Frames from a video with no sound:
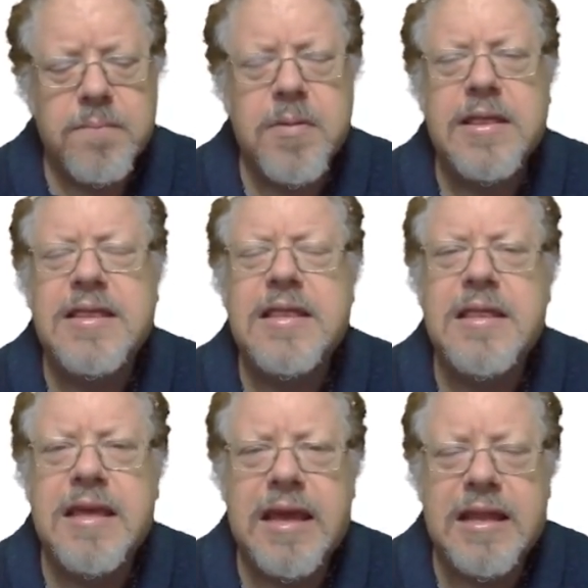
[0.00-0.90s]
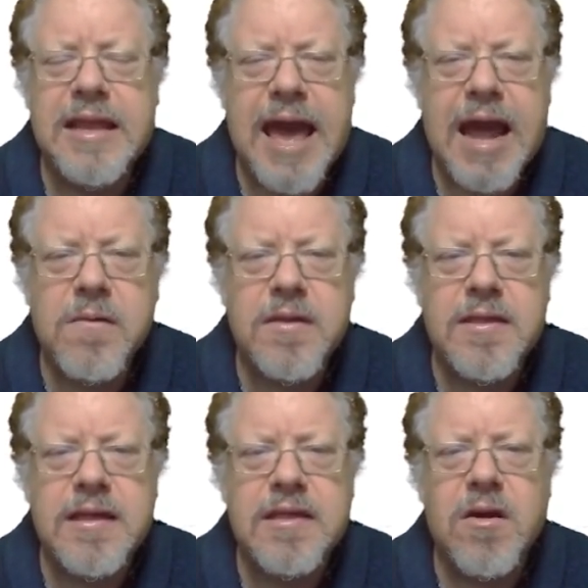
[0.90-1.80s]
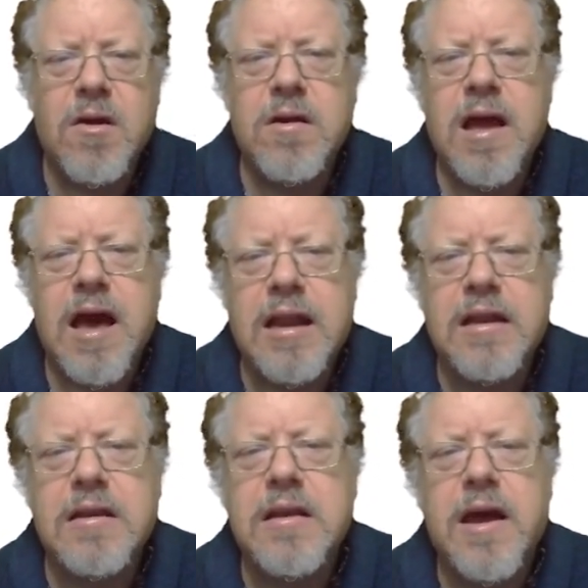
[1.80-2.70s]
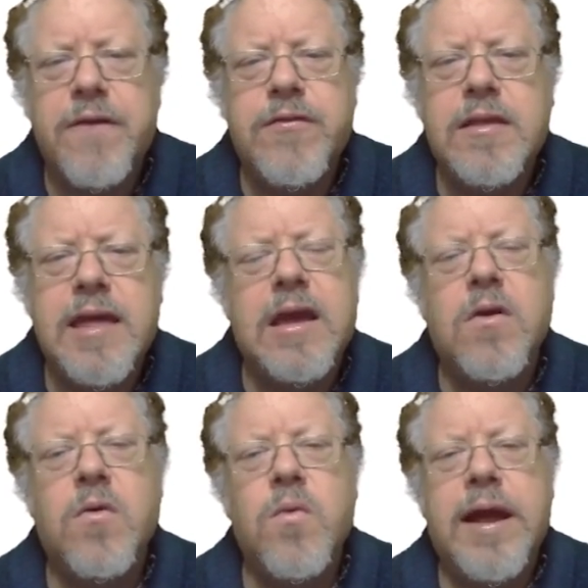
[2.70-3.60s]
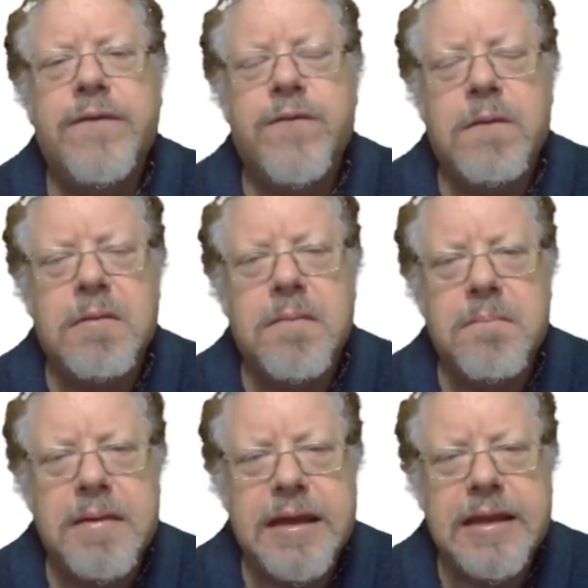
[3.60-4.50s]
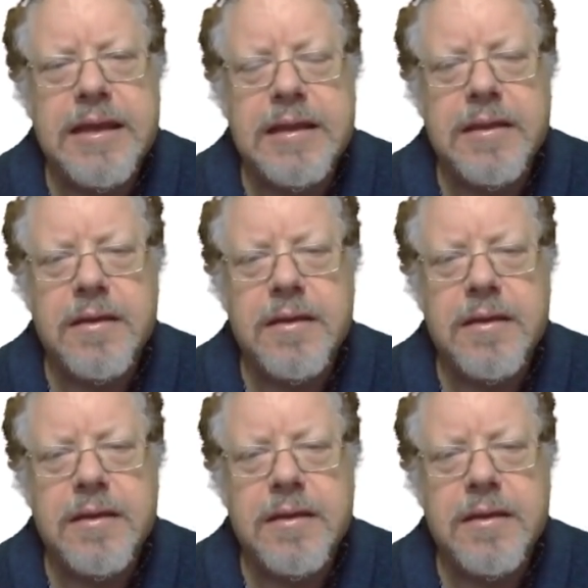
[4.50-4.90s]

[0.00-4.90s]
But the inaccuracies are not enough to take away from the meaning,